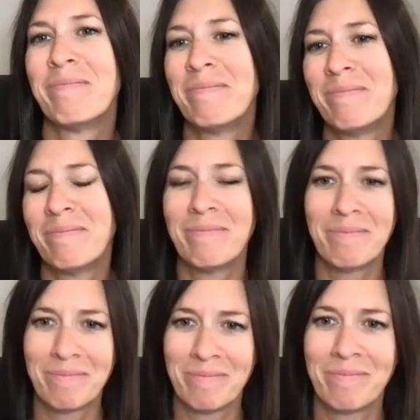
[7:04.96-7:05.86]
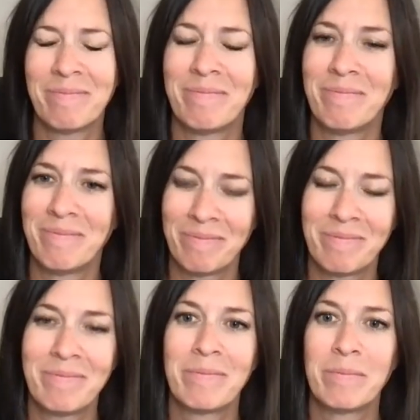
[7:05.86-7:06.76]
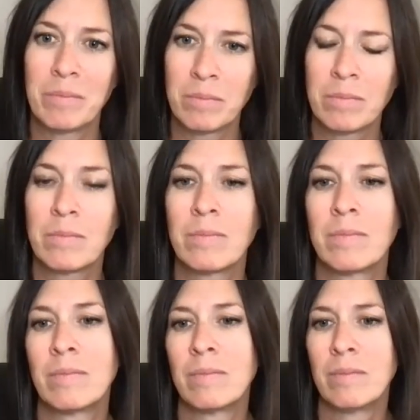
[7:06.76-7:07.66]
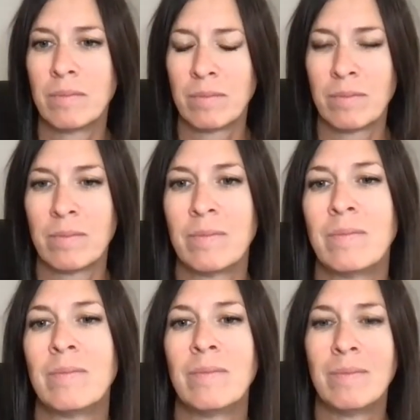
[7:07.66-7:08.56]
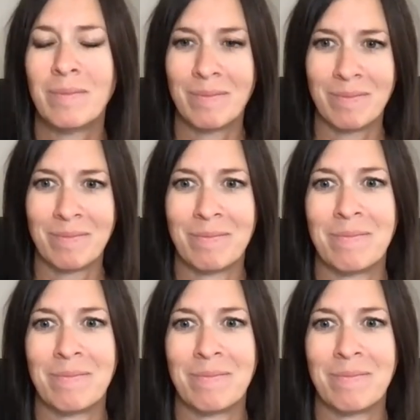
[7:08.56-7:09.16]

This person isn't speaking.